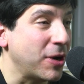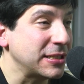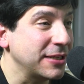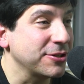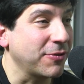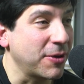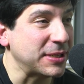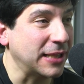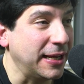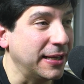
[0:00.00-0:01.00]
bosses are
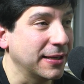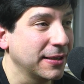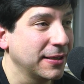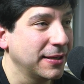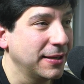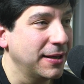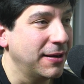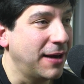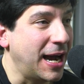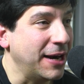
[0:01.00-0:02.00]
always late.
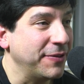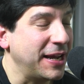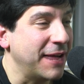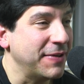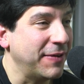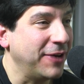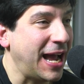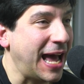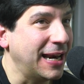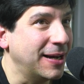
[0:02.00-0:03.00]
I don't think I've ever
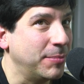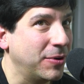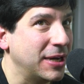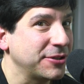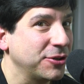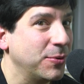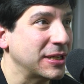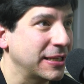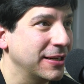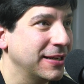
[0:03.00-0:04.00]
had a boss who
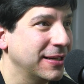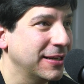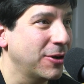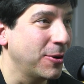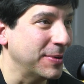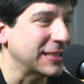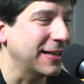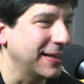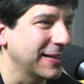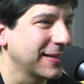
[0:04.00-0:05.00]
wasn't always
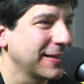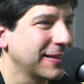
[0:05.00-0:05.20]
late.